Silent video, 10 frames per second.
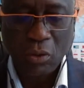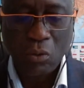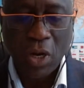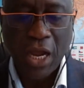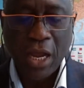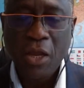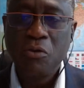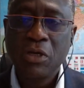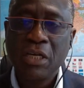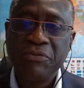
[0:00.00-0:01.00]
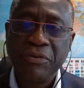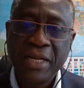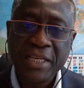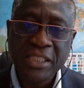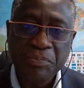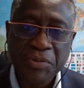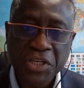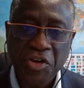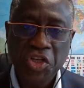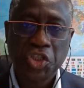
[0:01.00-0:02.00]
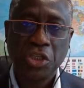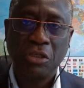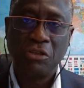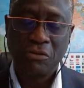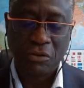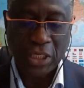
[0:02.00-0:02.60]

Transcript: where you can find inspiration